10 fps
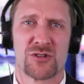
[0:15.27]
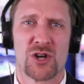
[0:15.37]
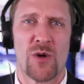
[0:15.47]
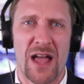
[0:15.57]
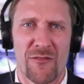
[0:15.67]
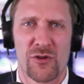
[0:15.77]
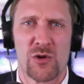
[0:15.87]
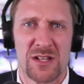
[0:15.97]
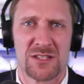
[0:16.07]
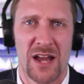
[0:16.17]
Show, every
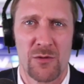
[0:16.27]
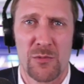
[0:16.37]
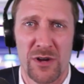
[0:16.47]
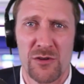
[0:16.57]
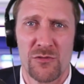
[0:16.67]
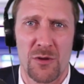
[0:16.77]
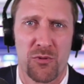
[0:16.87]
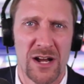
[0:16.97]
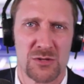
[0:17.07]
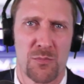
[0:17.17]
Wednesday night, we bring you the
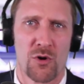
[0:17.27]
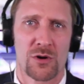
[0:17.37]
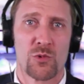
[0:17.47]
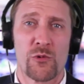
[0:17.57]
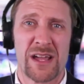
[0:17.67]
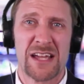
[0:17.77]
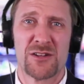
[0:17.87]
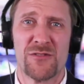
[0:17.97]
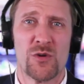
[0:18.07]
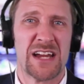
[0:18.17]
Price Report, where we
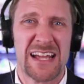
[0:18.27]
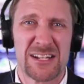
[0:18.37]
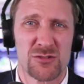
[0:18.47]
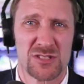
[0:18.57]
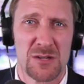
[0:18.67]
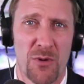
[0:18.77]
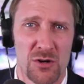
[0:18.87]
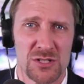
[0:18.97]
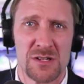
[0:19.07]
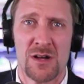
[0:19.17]
interview an interesting
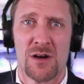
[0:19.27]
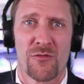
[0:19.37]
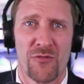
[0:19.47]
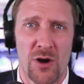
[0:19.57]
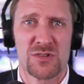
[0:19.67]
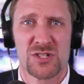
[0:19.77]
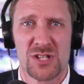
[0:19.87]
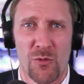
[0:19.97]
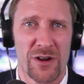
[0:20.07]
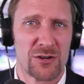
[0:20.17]
person from
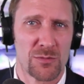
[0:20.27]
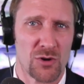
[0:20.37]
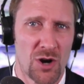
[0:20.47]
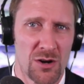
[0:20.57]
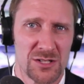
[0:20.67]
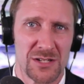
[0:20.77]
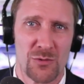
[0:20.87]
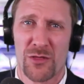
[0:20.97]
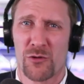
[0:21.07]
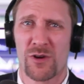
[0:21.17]
somewhere in cryptocurrency,
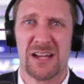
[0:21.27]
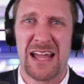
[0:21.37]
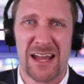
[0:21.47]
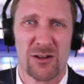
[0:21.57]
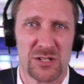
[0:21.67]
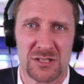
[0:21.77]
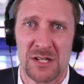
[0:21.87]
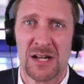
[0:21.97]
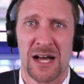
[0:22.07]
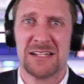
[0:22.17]
whether they're an analyst,
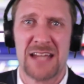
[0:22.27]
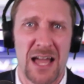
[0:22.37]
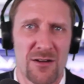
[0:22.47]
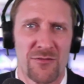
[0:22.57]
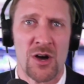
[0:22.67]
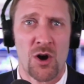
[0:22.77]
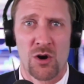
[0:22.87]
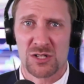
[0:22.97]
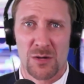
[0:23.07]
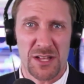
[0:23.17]
a dev, or
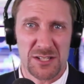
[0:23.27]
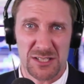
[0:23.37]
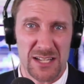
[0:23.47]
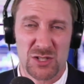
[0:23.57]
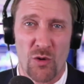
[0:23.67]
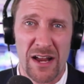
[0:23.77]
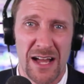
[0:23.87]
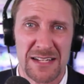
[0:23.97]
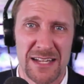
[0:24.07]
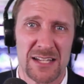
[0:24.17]
someone that just has great
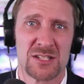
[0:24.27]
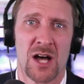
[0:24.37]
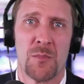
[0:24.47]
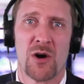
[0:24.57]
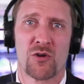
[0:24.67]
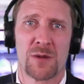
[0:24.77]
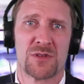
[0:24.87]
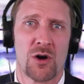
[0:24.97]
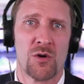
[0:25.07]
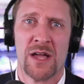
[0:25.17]
ideas about
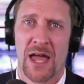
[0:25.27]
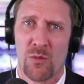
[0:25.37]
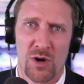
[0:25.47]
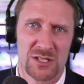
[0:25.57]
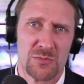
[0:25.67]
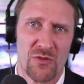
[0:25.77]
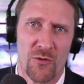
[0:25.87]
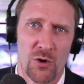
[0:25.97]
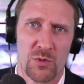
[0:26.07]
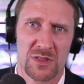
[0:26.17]
crypto and wants to move
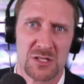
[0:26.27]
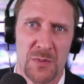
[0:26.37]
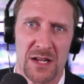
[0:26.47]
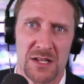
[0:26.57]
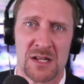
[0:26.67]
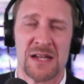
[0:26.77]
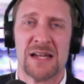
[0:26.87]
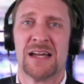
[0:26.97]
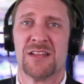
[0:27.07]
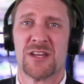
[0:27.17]
forward with the space.
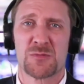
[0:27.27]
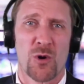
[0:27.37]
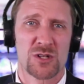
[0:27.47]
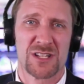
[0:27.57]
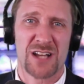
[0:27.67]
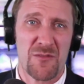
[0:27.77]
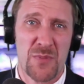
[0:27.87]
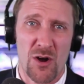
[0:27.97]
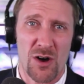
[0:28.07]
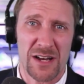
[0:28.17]
This person I've
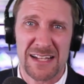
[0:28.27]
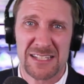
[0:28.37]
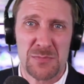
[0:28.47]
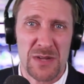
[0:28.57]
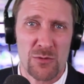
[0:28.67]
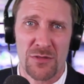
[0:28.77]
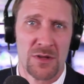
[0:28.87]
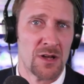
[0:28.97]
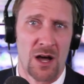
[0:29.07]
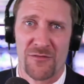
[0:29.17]
been on ATB with
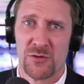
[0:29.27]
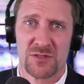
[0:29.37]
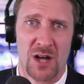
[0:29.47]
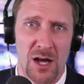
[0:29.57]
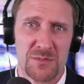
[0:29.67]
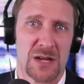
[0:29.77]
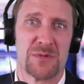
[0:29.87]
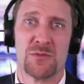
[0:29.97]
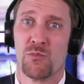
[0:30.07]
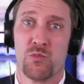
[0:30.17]
a few times. I've
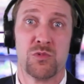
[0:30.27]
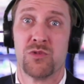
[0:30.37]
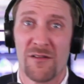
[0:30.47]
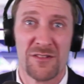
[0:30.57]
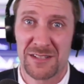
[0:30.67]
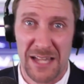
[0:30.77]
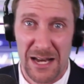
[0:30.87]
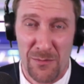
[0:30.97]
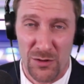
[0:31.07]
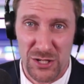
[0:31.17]
been loving to get
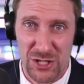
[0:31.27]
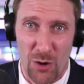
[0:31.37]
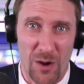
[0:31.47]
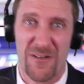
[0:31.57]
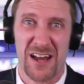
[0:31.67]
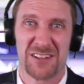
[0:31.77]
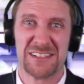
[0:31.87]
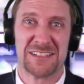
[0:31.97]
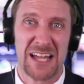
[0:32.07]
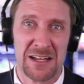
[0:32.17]
him on the show. I finally
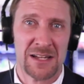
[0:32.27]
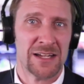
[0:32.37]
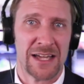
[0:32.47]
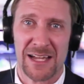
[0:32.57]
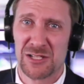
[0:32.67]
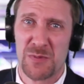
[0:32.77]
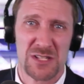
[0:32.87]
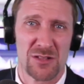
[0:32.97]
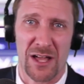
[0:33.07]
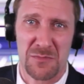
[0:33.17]
did. He's
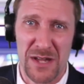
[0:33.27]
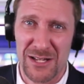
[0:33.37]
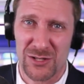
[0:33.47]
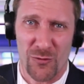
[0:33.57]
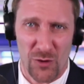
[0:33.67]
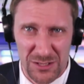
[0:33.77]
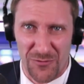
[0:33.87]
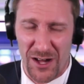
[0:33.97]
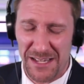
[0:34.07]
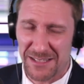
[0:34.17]
busy like me, so for us to
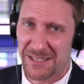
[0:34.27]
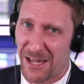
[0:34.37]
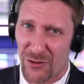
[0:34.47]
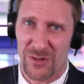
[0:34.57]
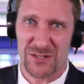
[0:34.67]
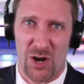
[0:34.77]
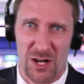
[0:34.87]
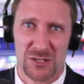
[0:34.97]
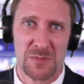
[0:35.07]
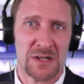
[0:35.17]
finally get together, it's
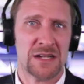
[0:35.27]
awesome.